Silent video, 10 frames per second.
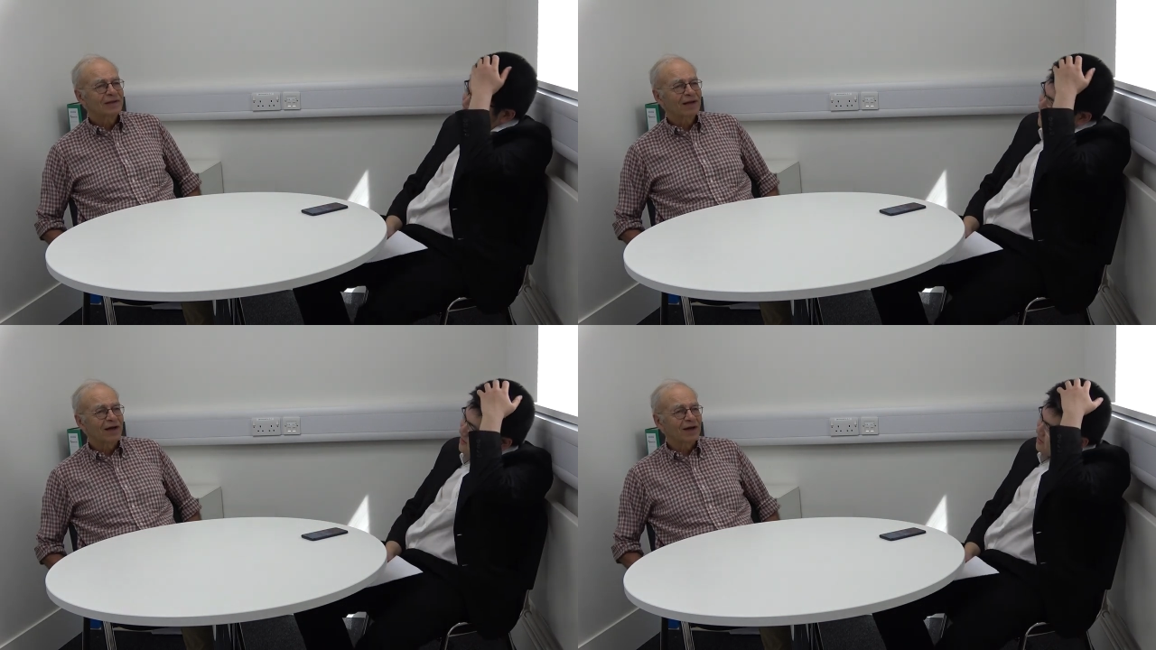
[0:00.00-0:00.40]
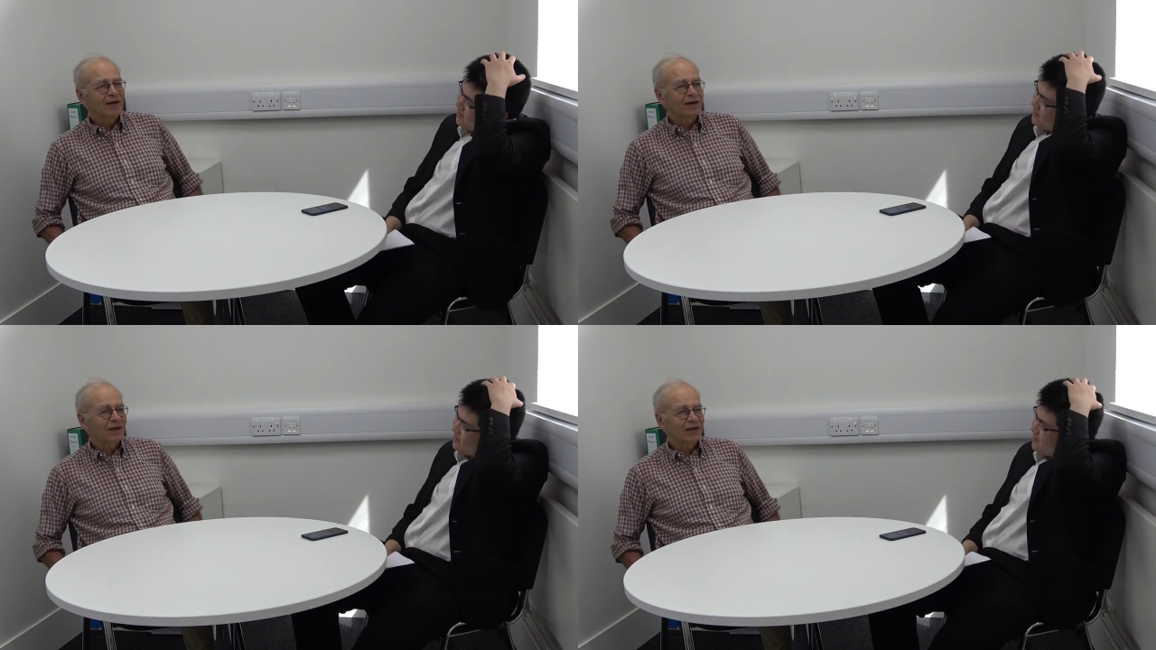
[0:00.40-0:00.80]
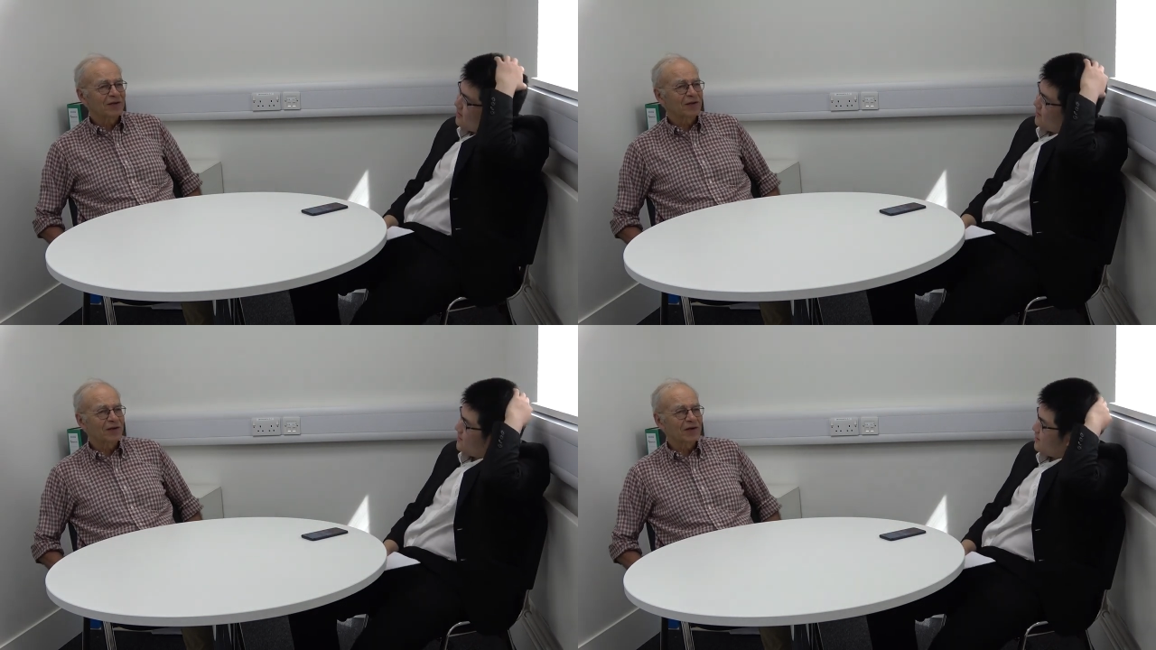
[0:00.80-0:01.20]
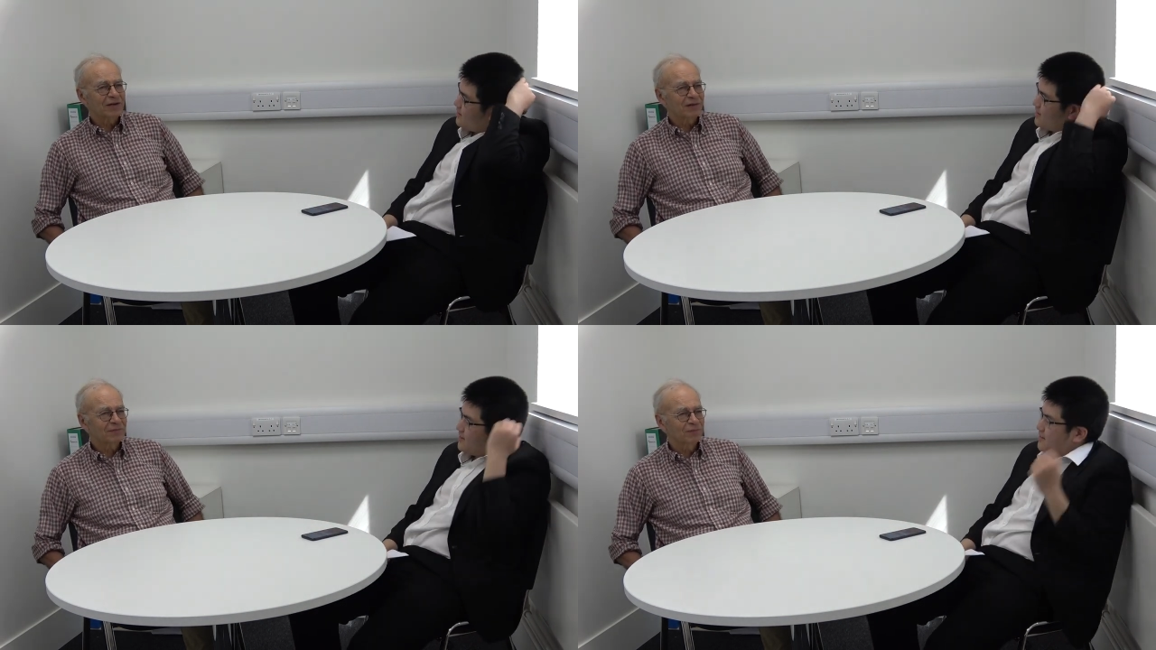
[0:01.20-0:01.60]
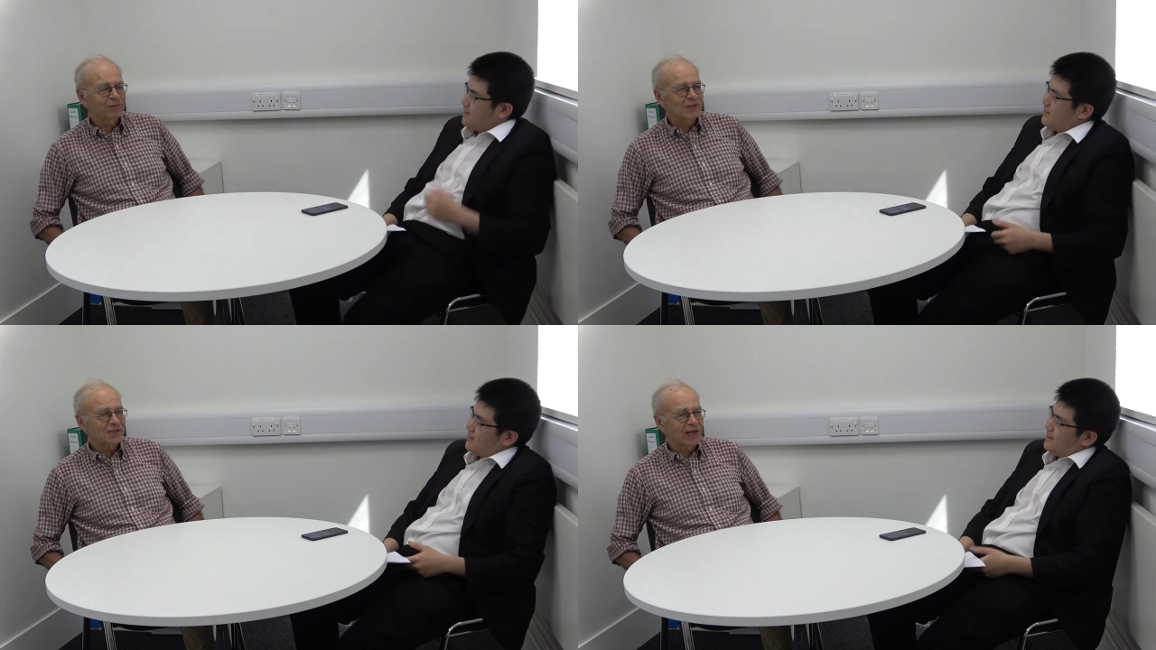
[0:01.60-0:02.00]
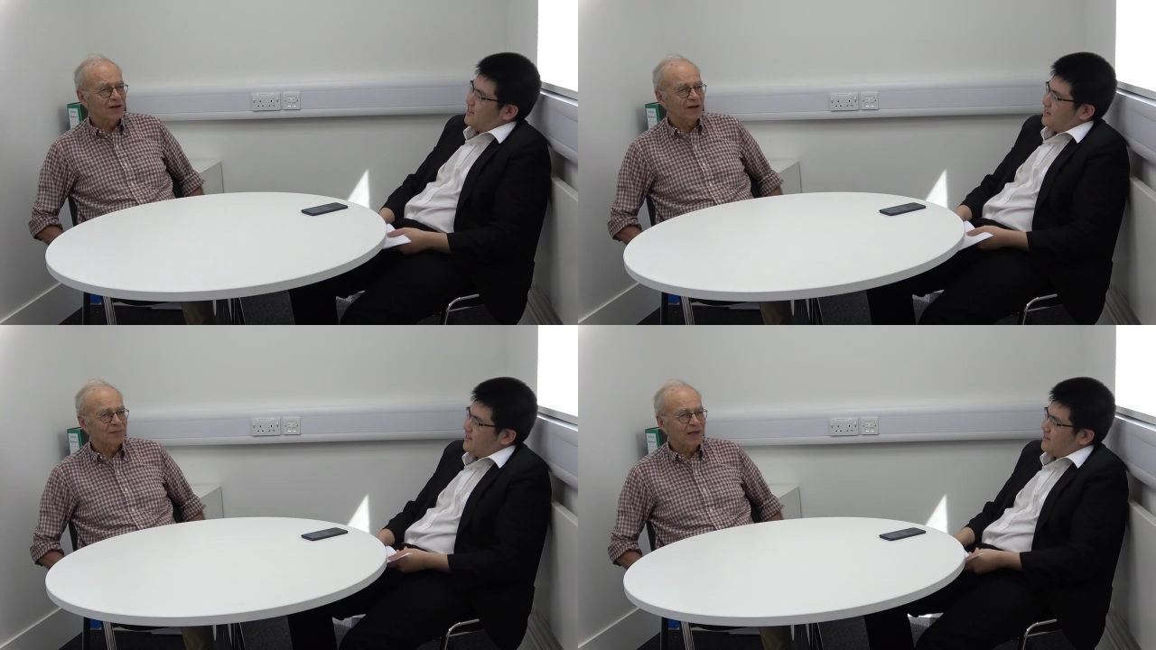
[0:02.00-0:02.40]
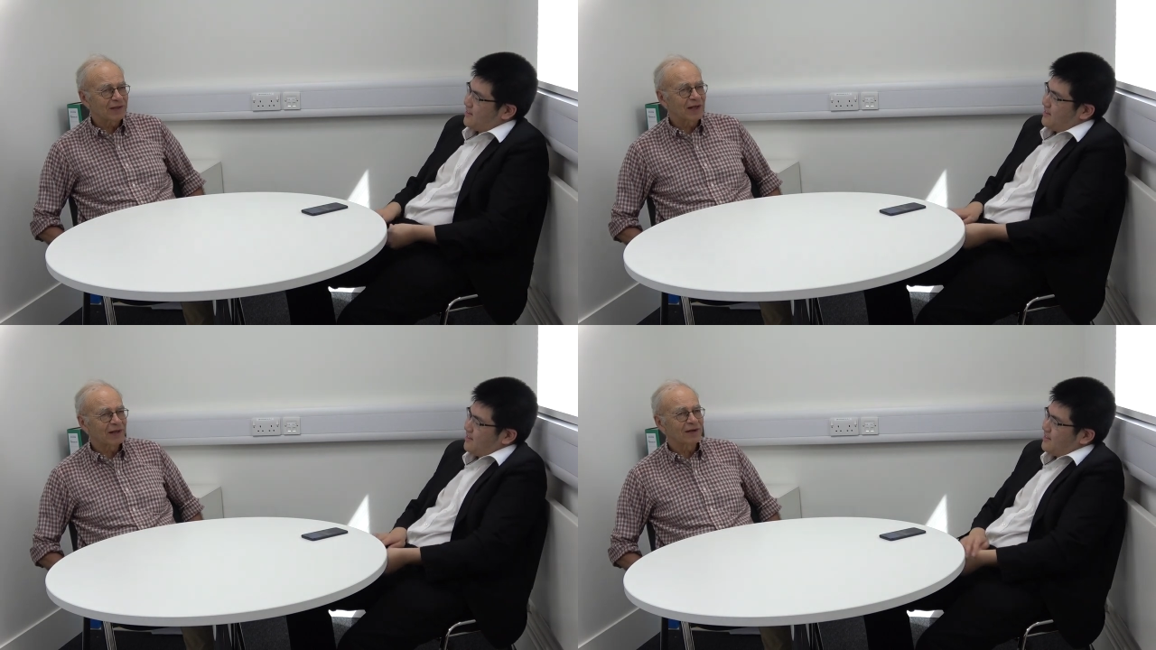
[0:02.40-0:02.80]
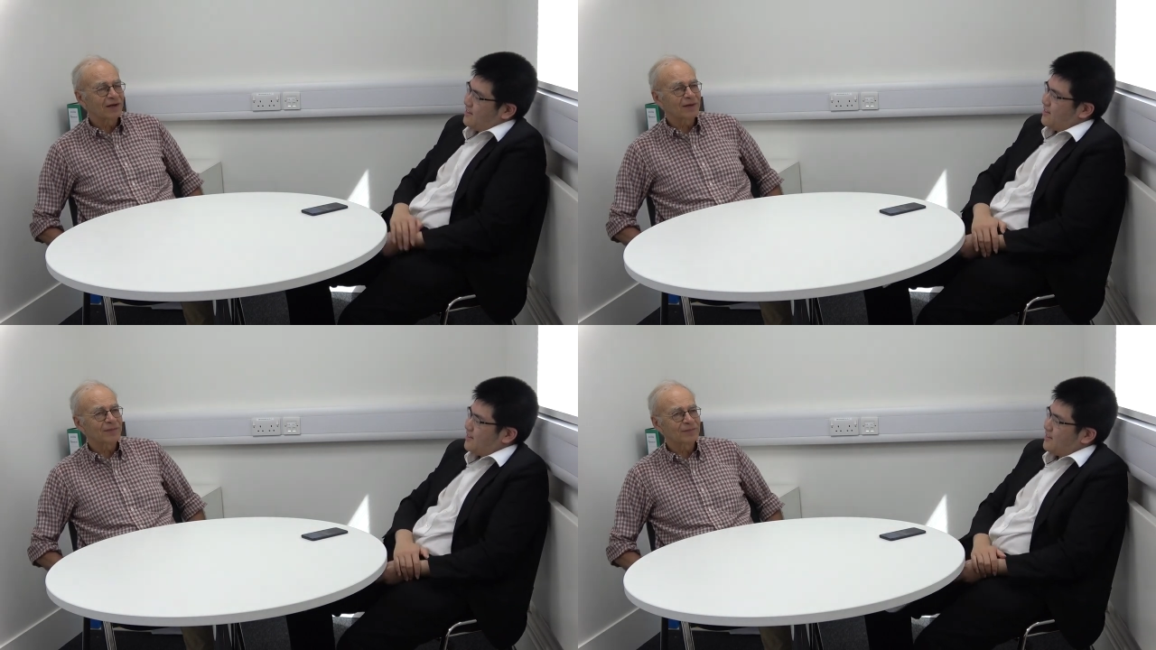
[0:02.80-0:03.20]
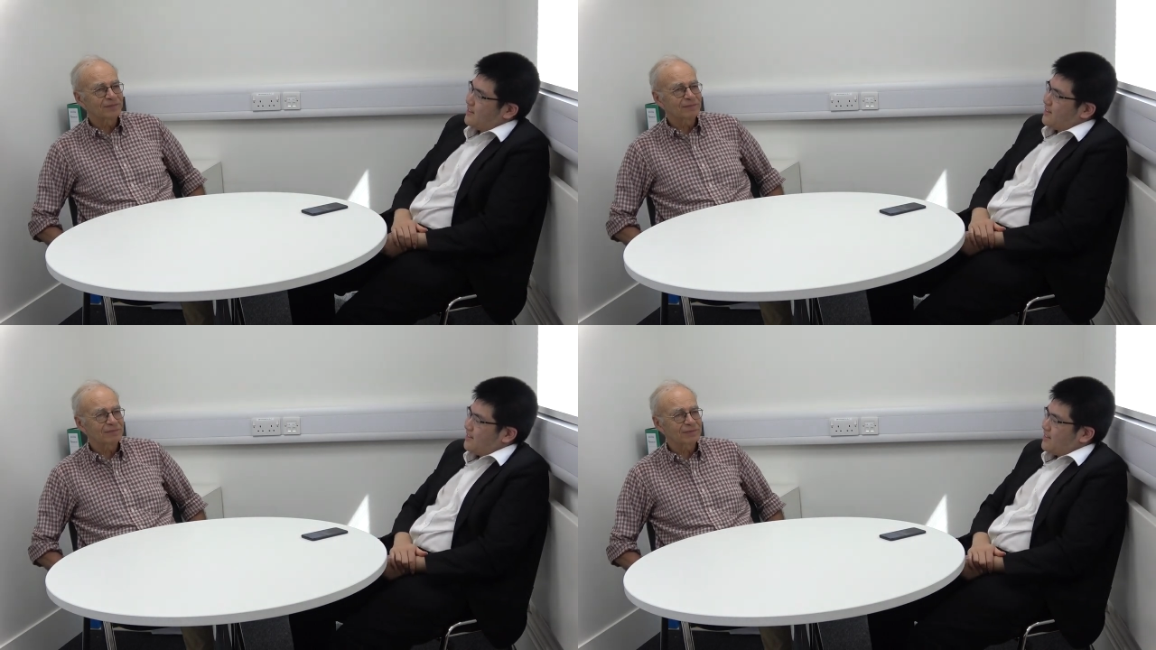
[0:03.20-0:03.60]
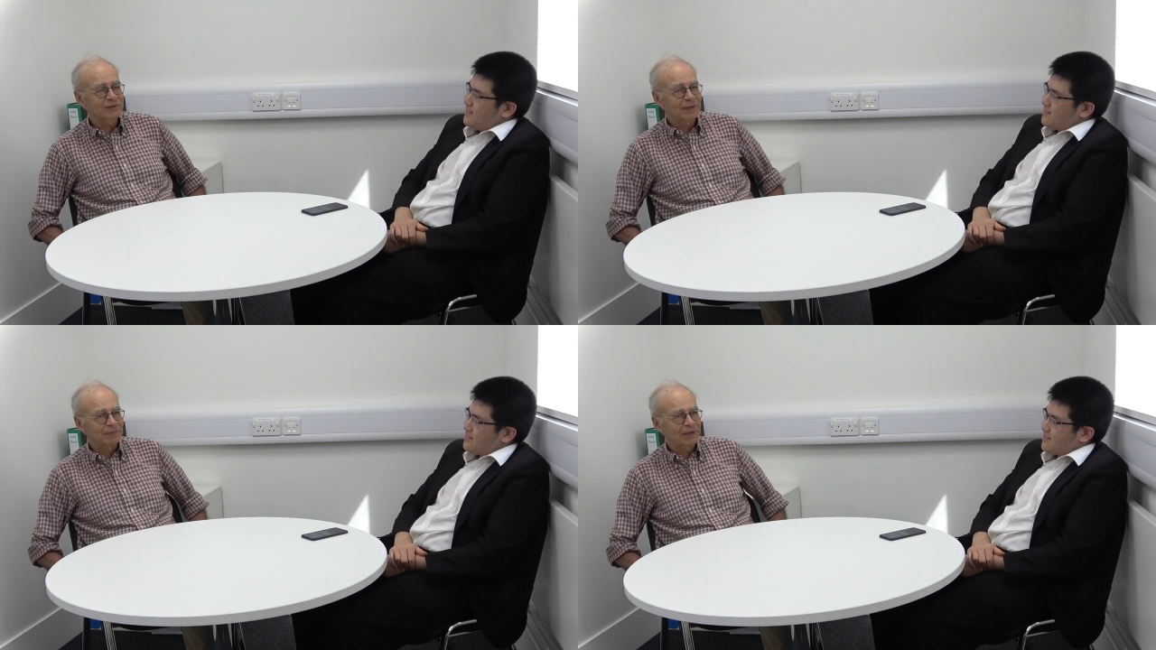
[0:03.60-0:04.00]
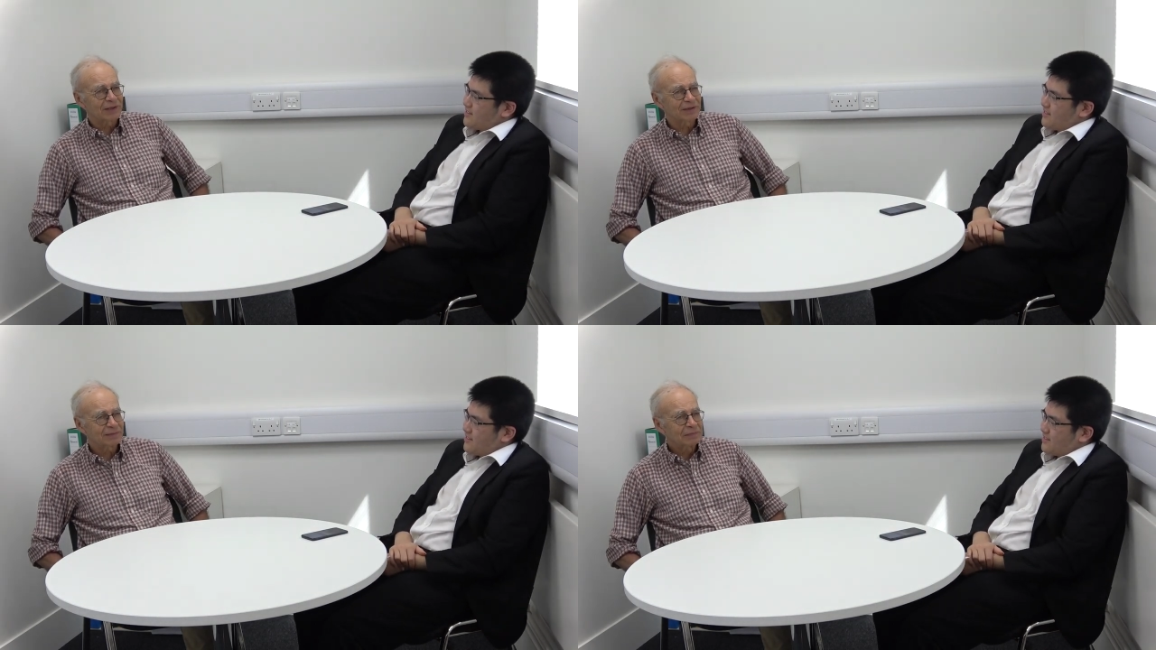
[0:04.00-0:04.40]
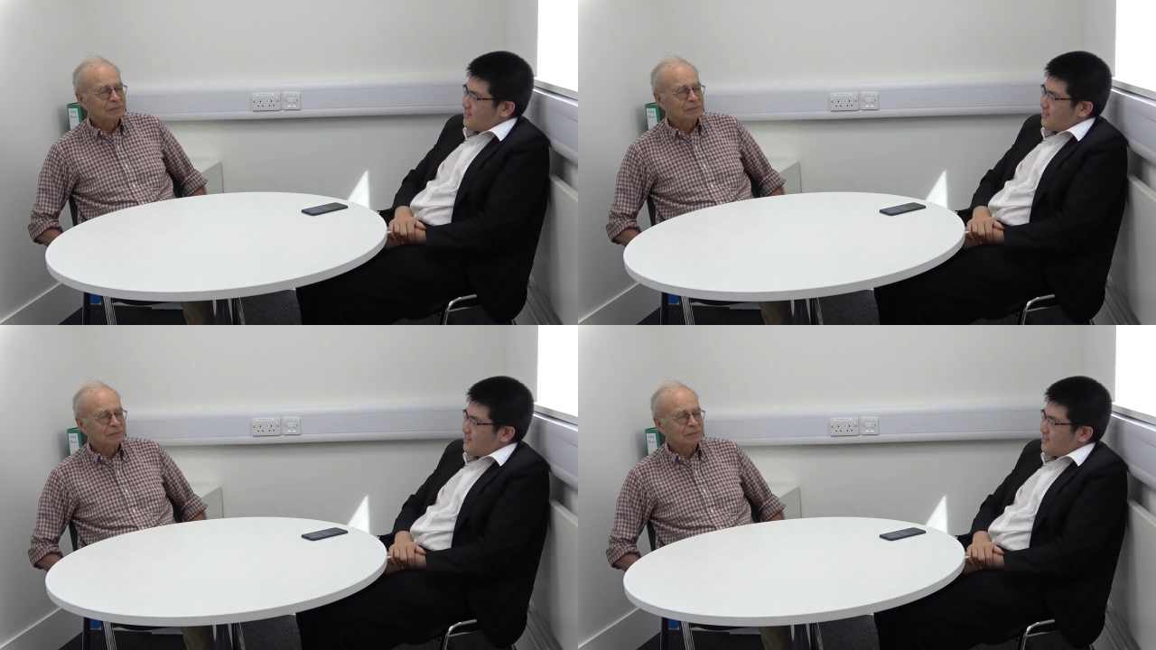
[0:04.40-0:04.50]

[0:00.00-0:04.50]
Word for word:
Speaker 1: yeah, I, I, don't know that I can say a lot about that. Um, simply,